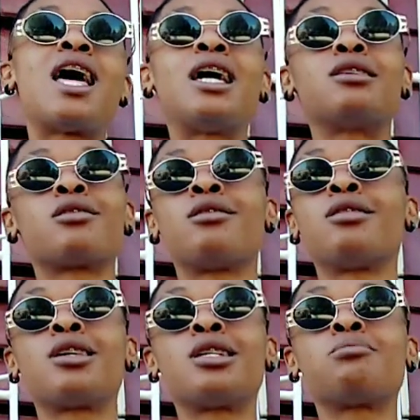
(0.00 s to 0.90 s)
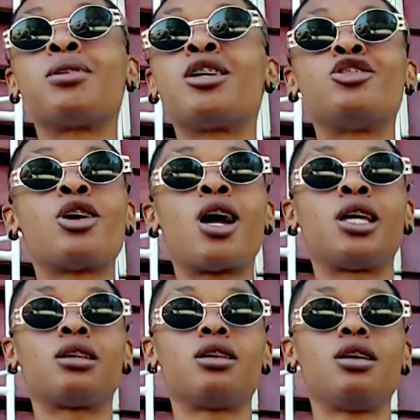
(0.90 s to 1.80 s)
like, certain things me not
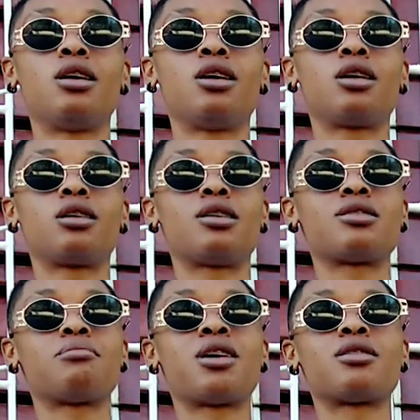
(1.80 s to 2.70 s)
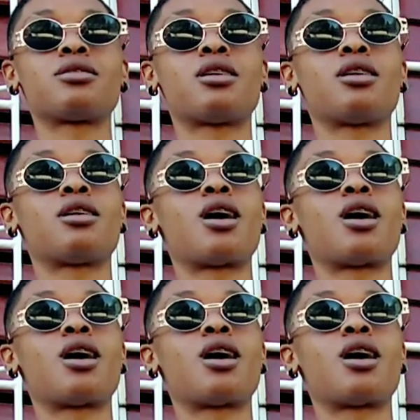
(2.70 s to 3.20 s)
join. You see me I say?